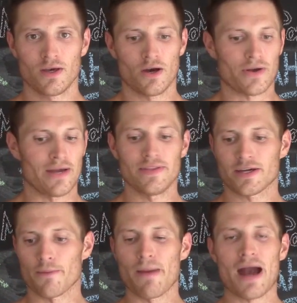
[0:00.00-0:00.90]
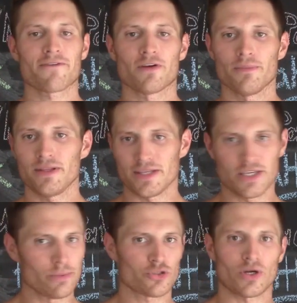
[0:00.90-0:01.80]
Okay, and they come back from it and they
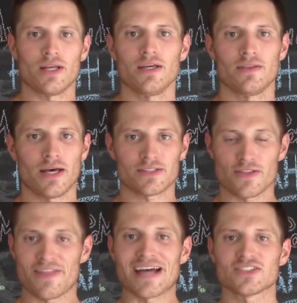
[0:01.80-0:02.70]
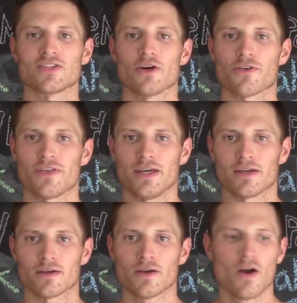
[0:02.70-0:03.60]
keep training, and that's their
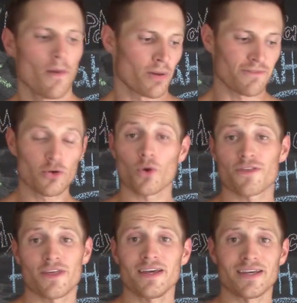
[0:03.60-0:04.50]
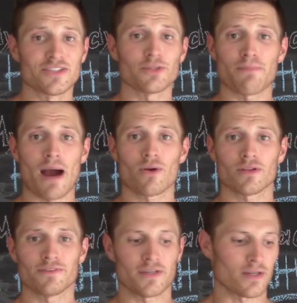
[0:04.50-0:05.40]
thing. But if your thing isn't
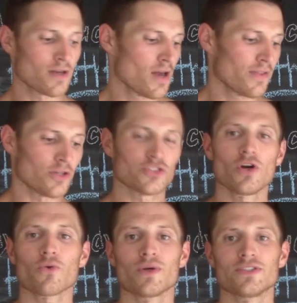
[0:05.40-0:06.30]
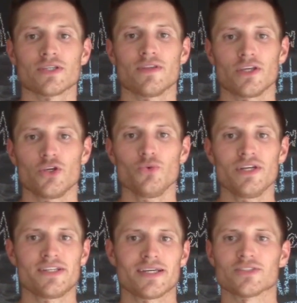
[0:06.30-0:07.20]
powerlifting, there's no reason that you
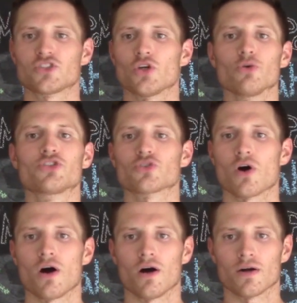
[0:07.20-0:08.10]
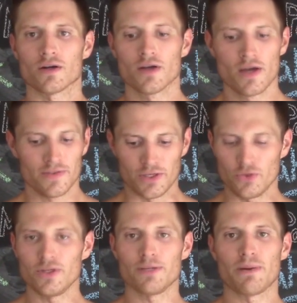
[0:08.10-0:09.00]
need to get so strong that you
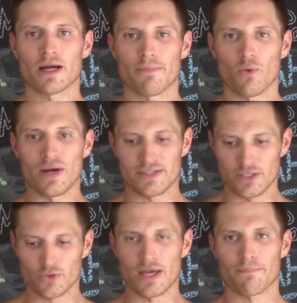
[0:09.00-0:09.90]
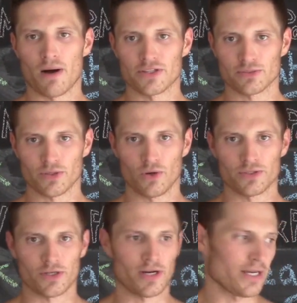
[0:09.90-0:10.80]
need to pick up a weight that you can't possibly hold
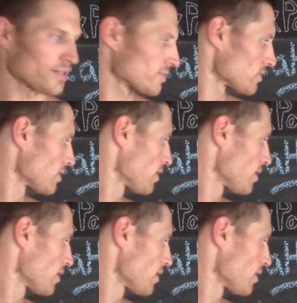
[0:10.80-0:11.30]
in your hands.